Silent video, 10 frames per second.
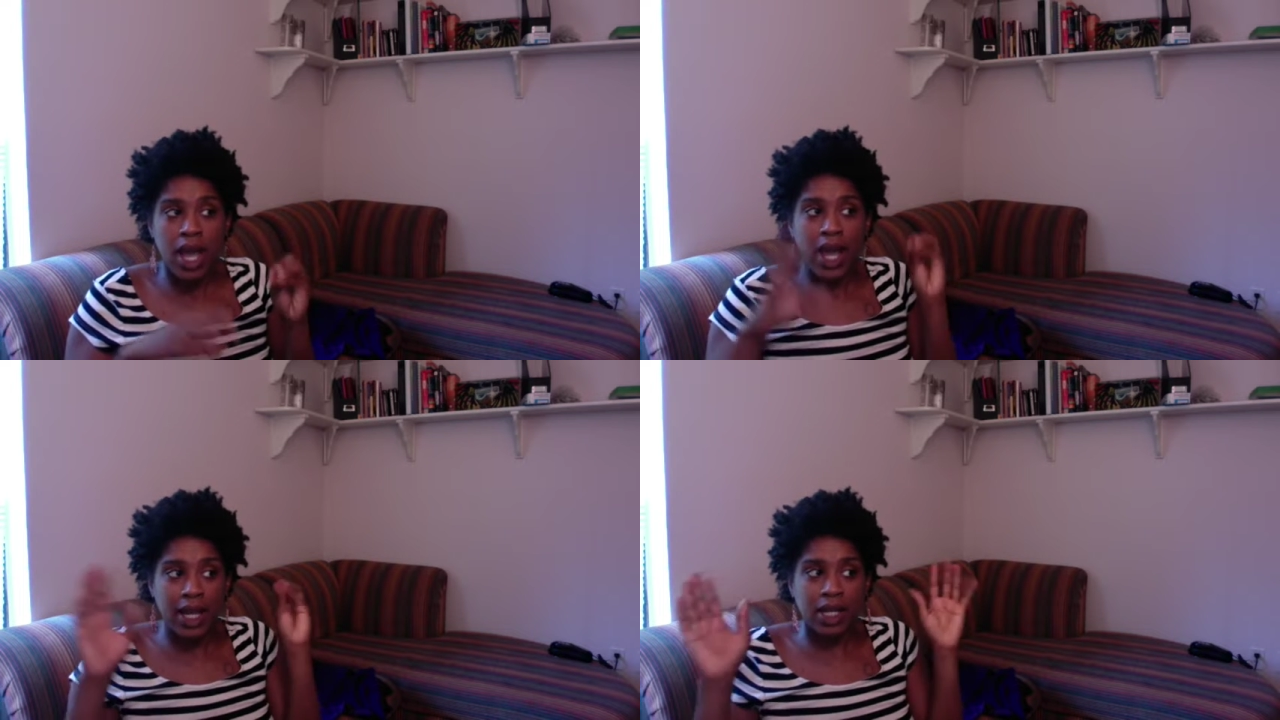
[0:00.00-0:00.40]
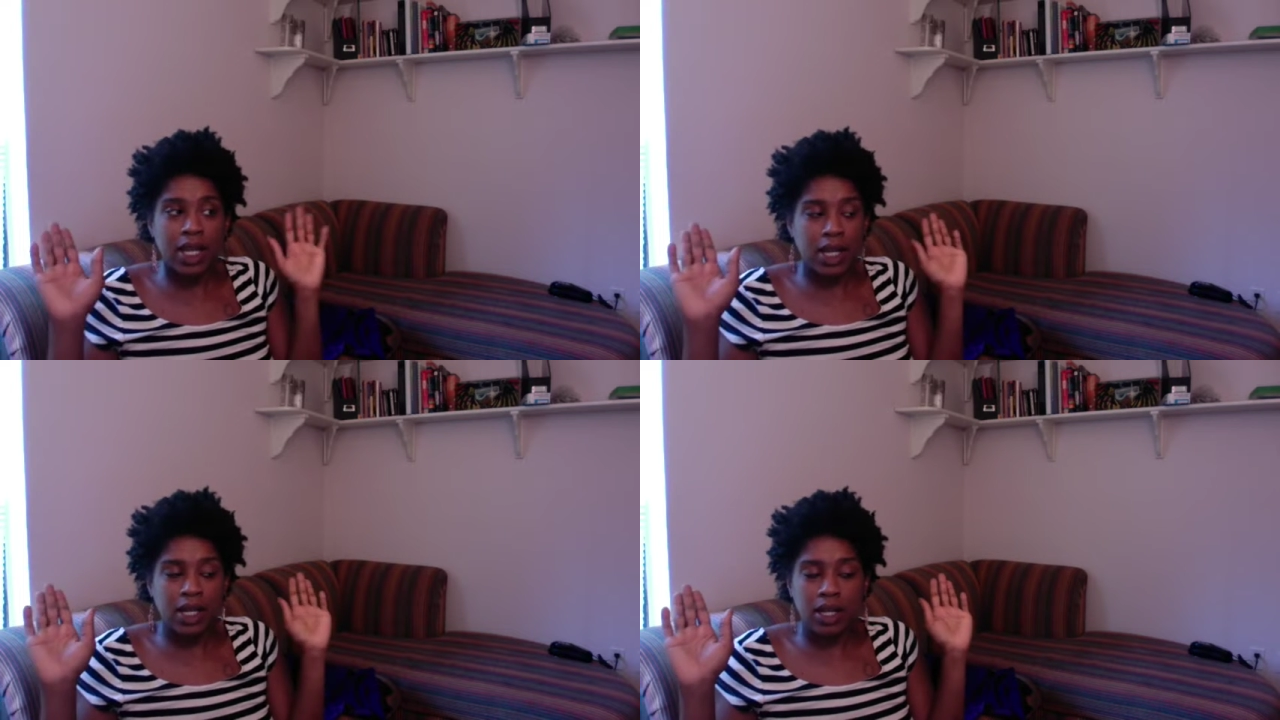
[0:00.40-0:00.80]

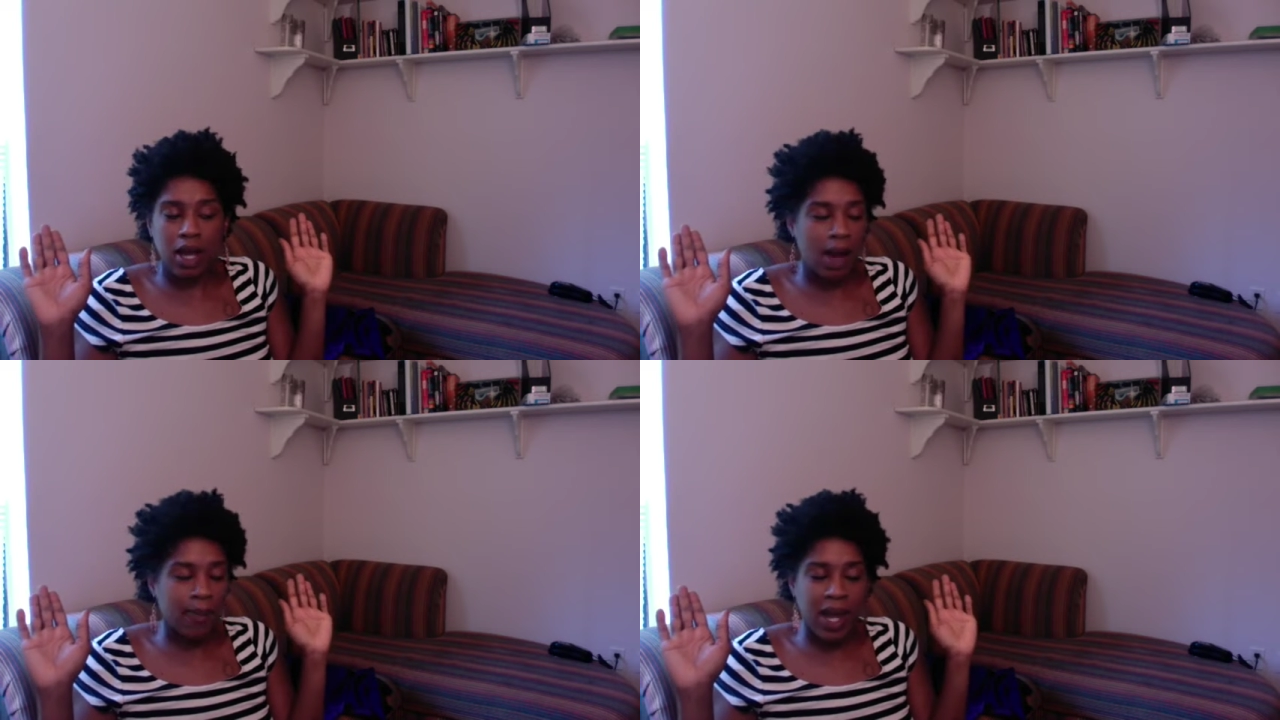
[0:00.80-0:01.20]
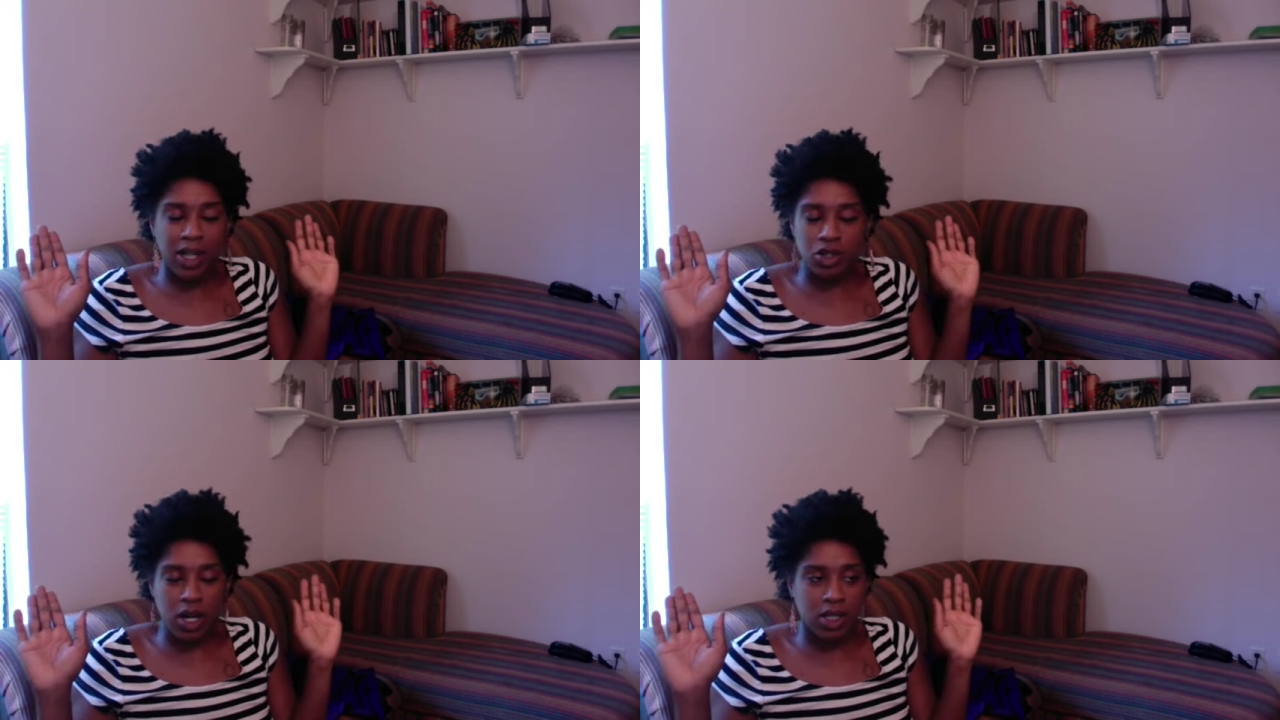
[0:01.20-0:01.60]
And I'm not
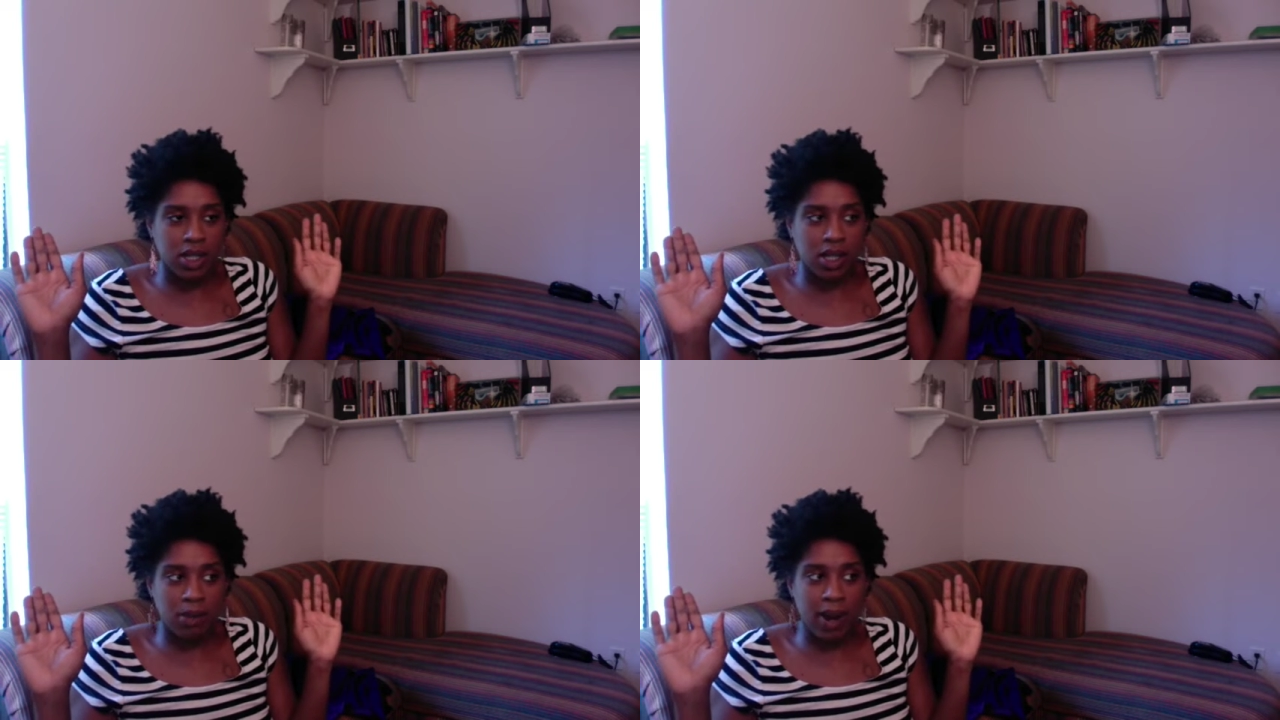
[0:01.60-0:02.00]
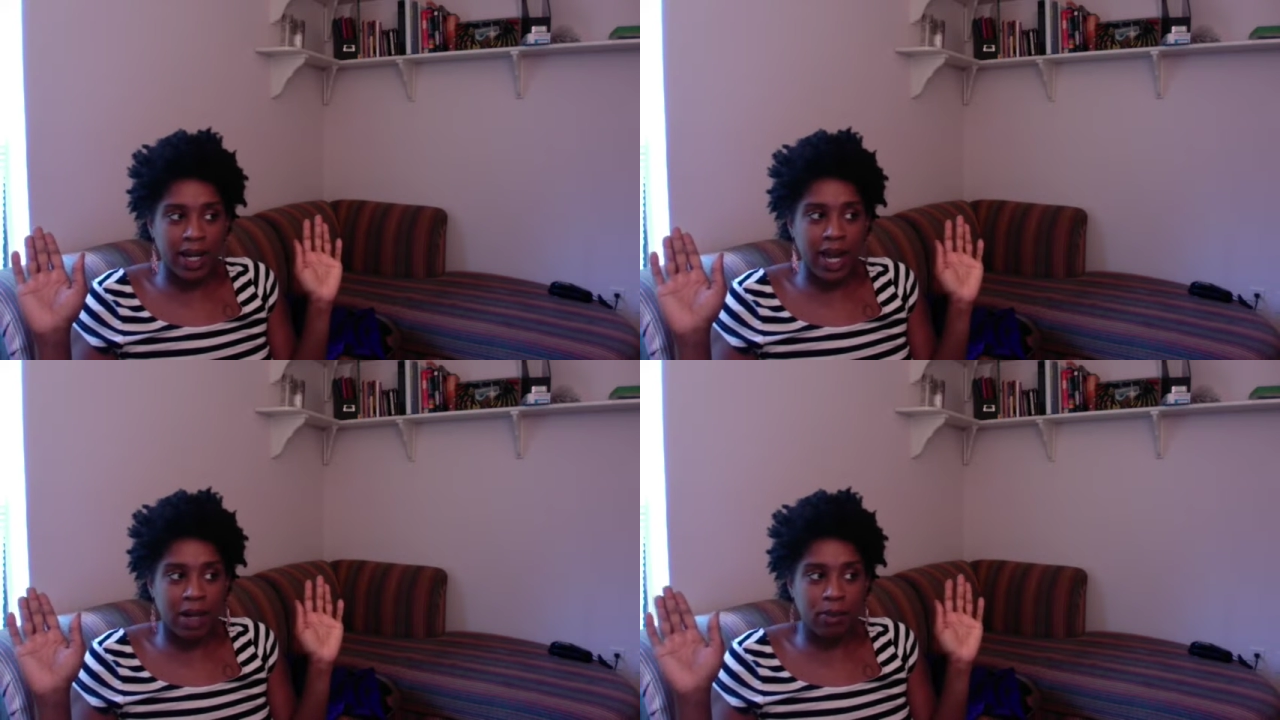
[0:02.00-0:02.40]
trying to tell anybody
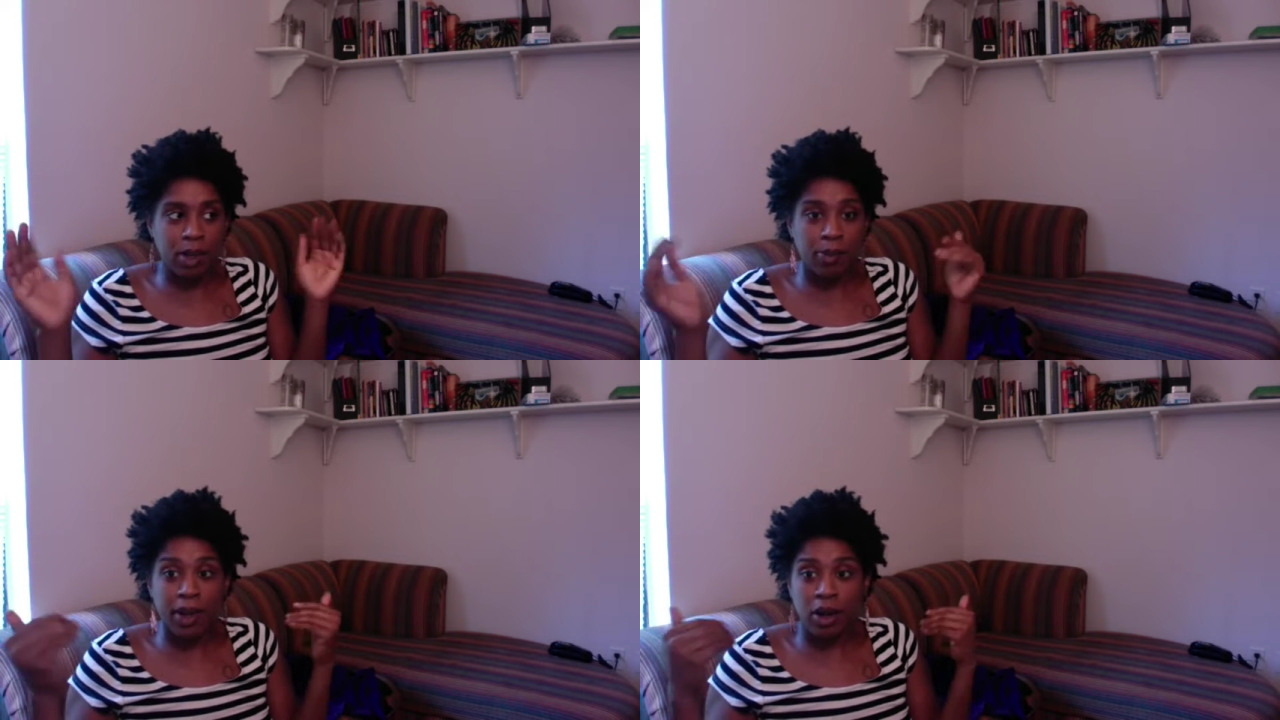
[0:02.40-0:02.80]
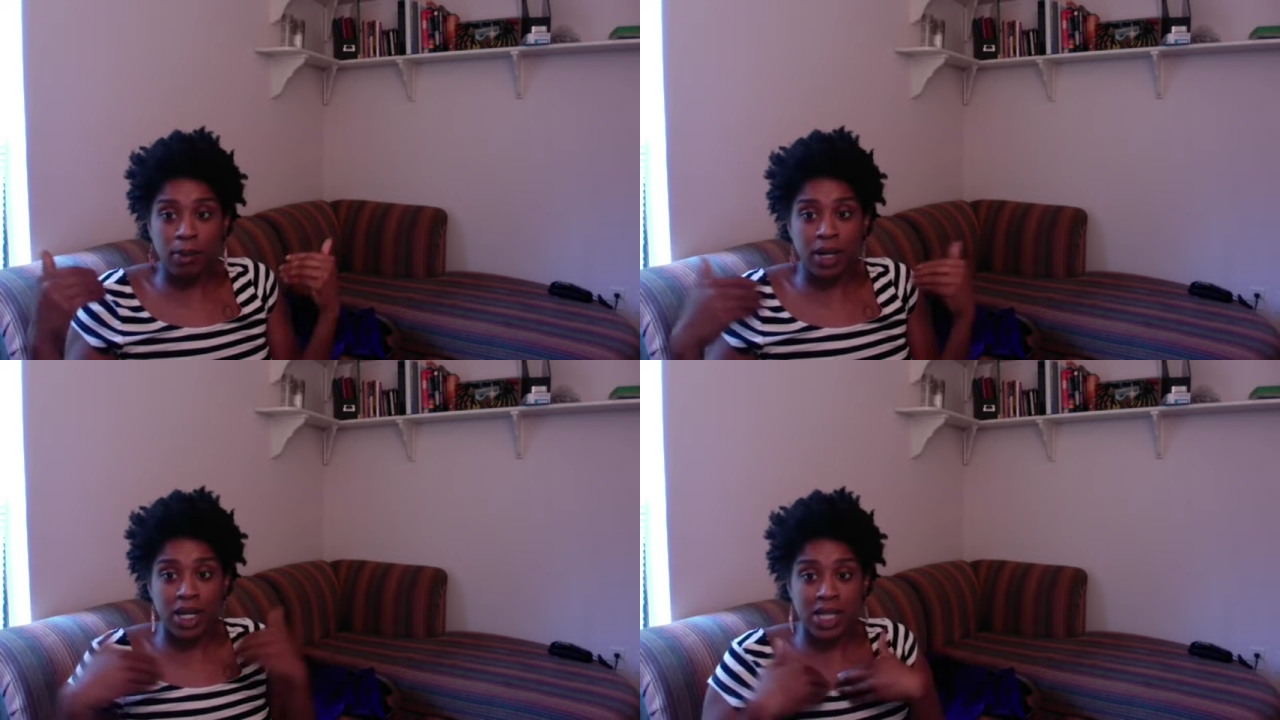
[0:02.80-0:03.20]
how to be a parent because